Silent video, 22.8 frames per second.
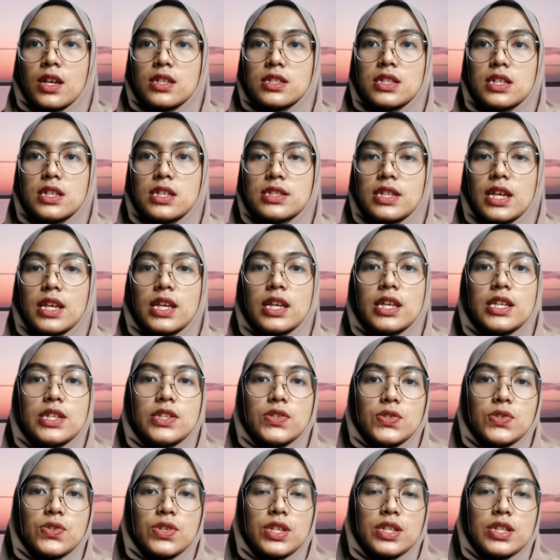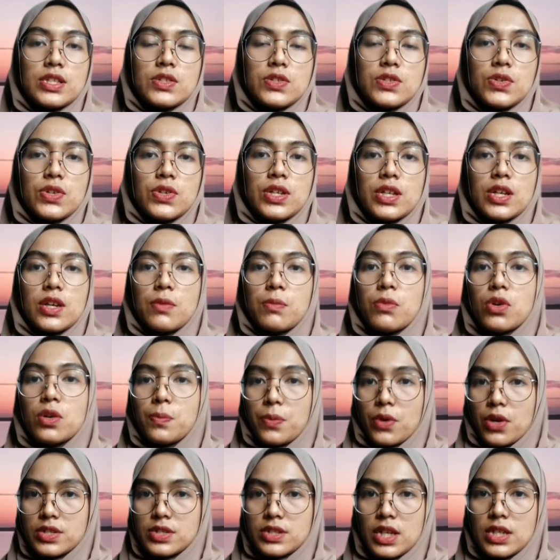The second issue is during the mold
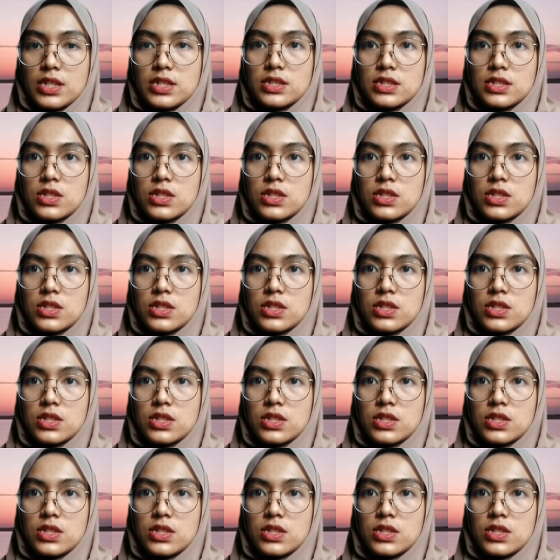process,